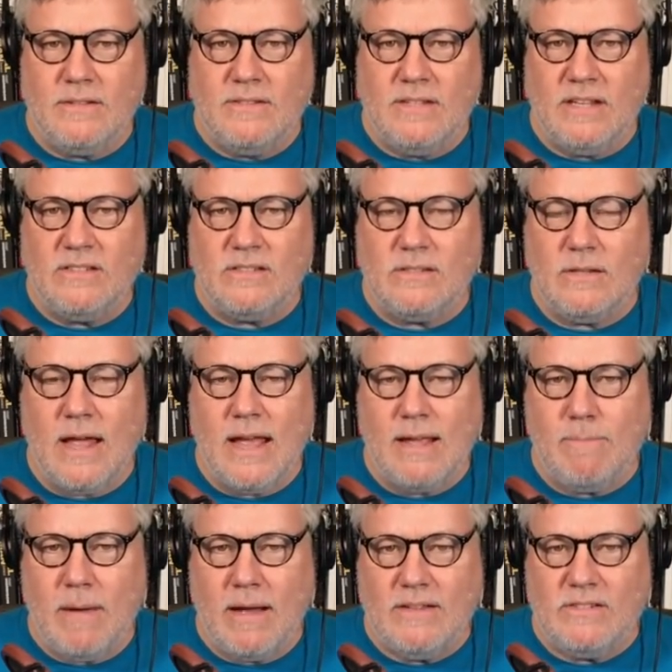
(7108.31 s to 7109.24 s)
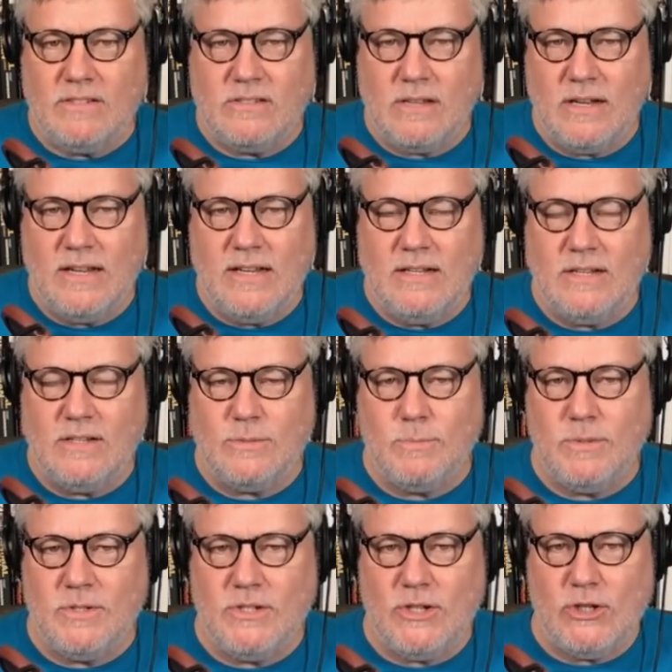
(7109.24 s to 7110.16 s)
dislike my sunny
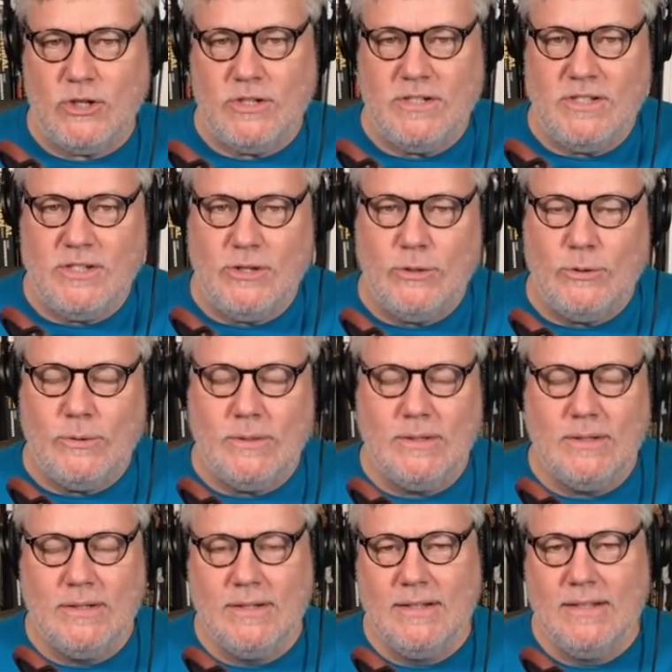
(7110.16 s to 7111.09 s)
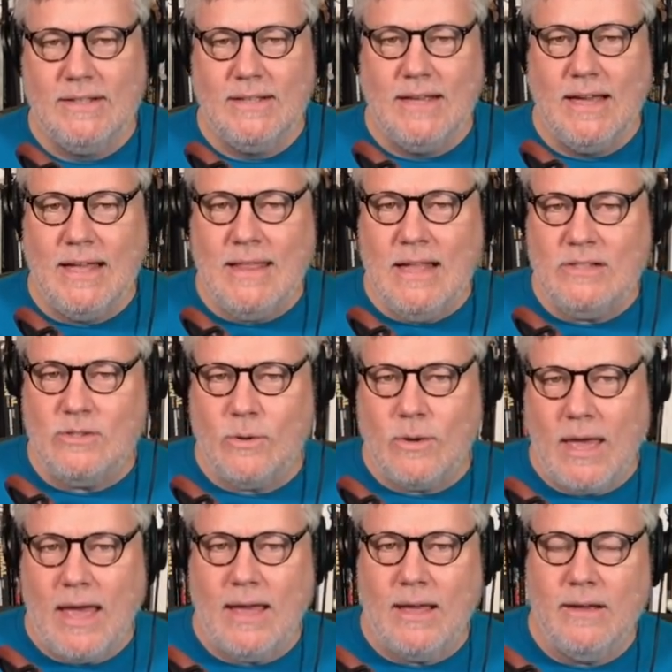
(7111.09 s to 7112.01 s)
disposition too, and that's
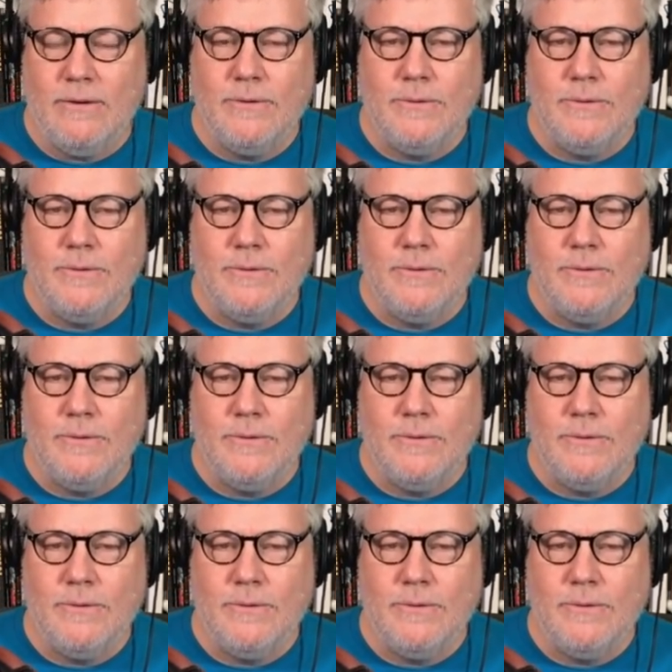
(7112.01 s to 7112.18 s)
okay.